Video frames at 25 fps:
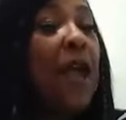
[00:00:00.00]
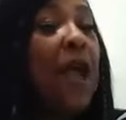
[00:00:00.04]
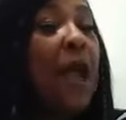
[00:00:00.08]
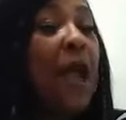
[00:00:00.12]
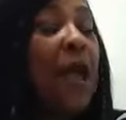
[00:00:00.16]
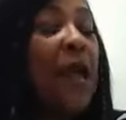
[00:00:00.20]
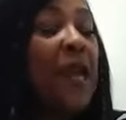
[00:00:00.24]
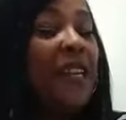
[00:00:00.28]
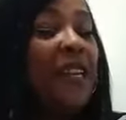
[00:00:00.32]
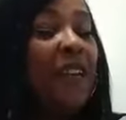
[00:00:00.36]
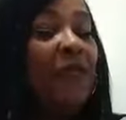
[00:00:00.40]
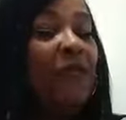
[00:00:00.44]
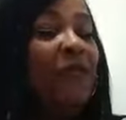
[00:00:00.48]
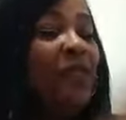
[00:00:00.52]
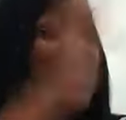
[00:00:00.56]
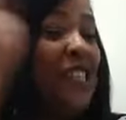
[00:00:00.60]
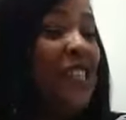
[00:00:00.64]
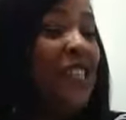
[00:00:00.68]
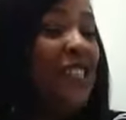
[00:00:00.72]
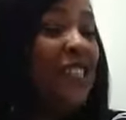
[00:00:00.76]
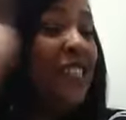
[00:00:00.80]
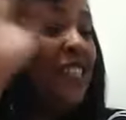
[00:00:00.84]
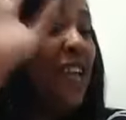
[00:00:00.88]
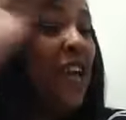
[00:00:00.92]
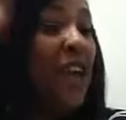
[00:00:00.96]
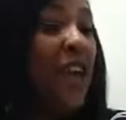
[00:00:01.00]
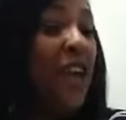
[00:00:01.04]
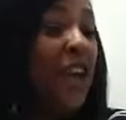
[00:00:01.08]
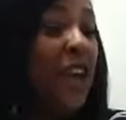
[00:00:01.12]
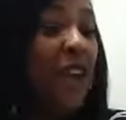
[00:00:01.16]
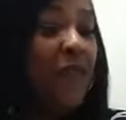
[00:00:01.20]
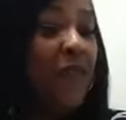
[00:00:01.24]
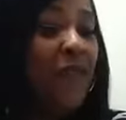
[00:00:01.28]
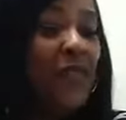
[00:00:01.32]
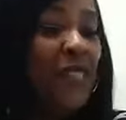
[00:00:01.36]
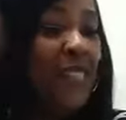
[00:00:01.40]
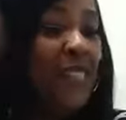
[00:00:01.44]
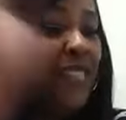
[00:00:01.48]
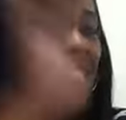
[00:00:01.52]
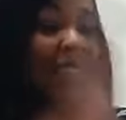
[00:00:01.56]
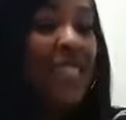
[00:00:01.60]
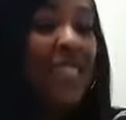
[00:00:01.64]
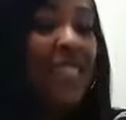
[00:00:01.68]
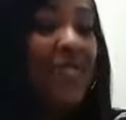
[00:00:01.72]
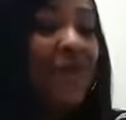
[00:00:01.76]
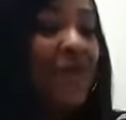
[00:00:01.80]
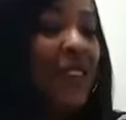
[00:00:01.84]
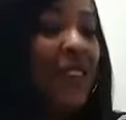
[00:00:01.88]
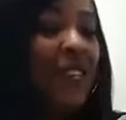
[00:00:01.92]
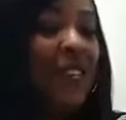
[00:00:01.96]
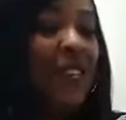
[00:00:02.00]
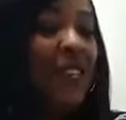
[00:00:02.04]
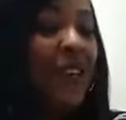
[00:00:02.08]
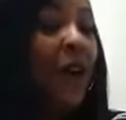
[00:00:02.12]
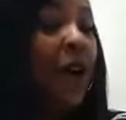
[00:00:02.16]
And if she's ever see this video,